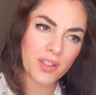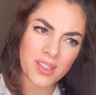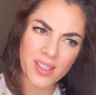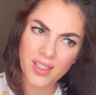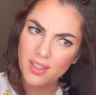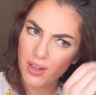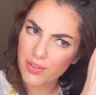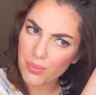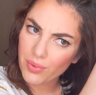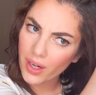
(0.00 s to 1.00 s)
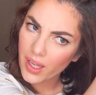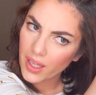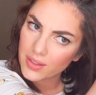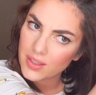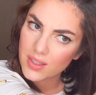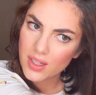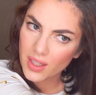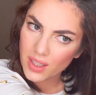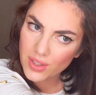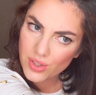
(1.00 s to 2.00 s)
Funnily enough, I'm right-handed
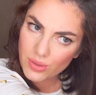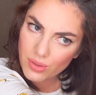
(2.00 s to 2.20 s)
and I do